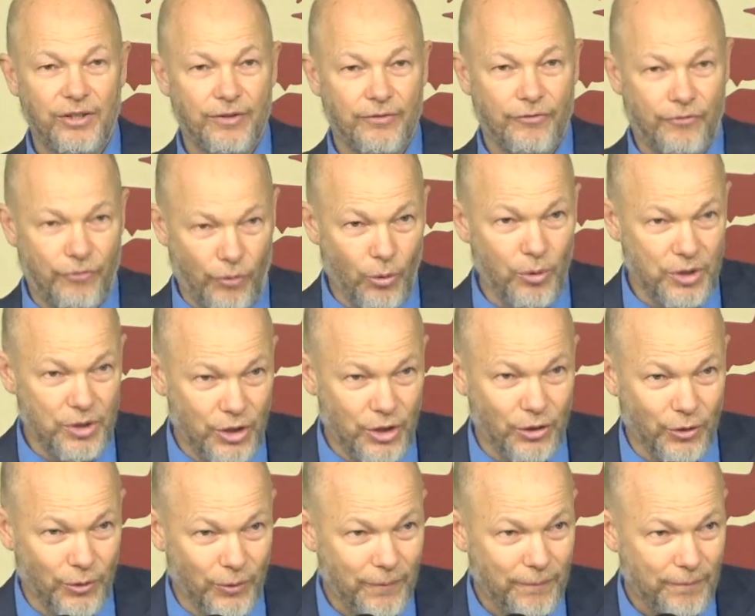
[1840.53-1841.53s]
for
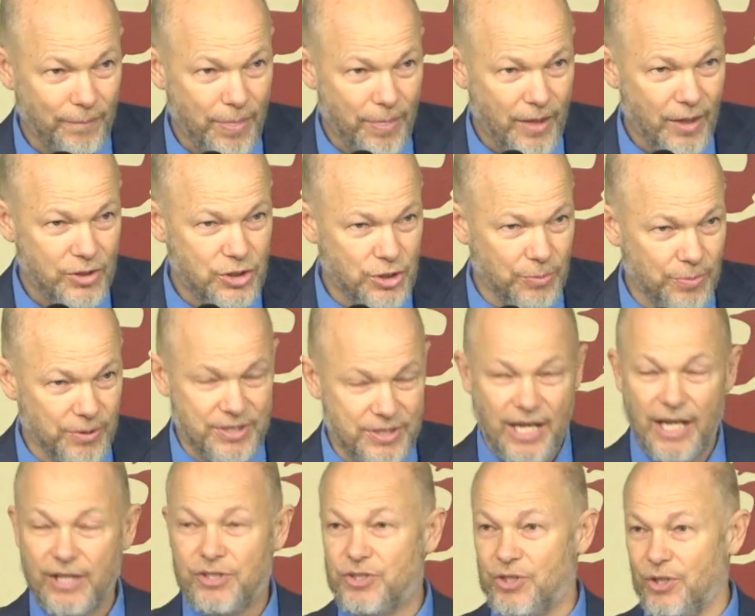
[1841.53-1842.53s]
you to
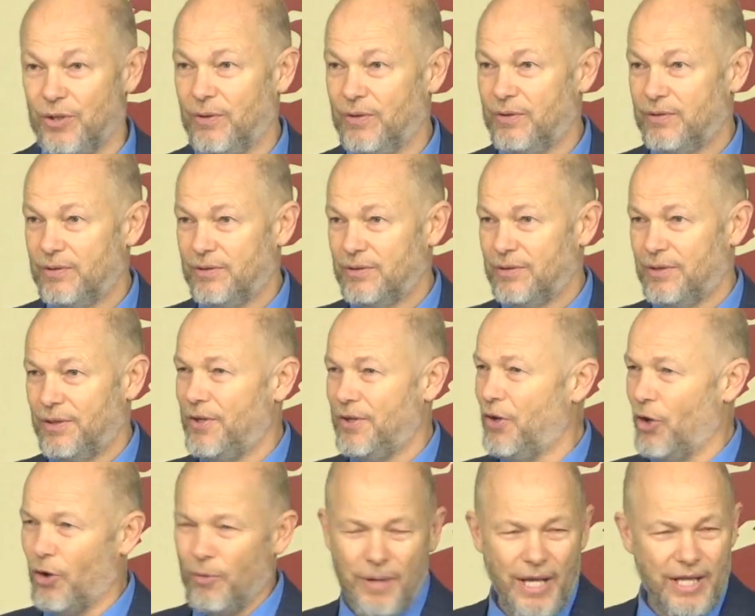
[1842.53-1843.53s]
protect you.
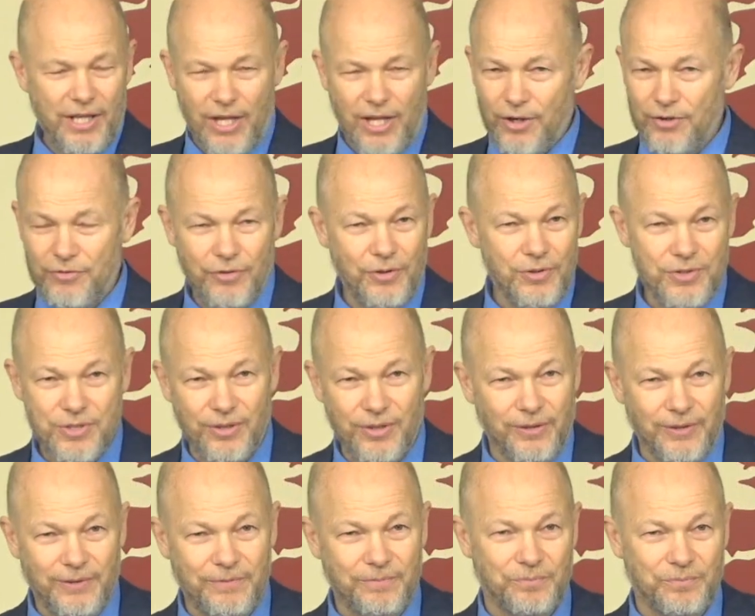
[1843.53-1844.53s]
No man cares for your
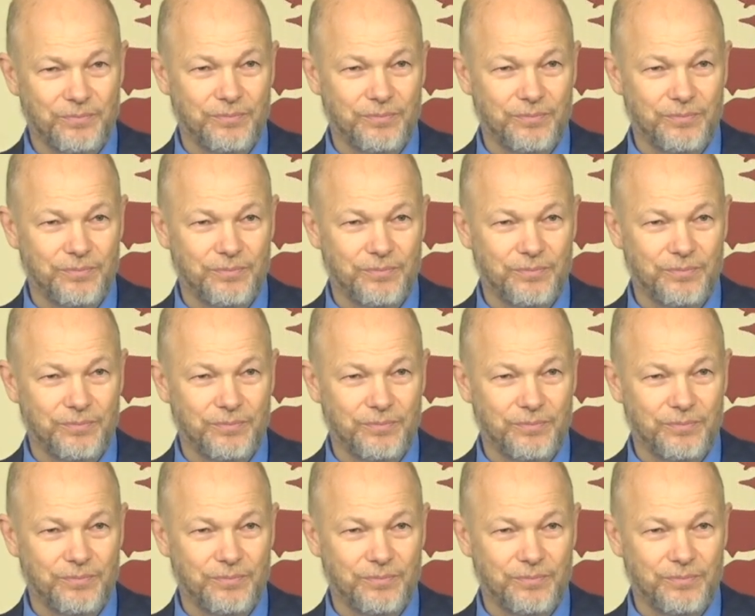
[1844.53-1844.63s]
soul.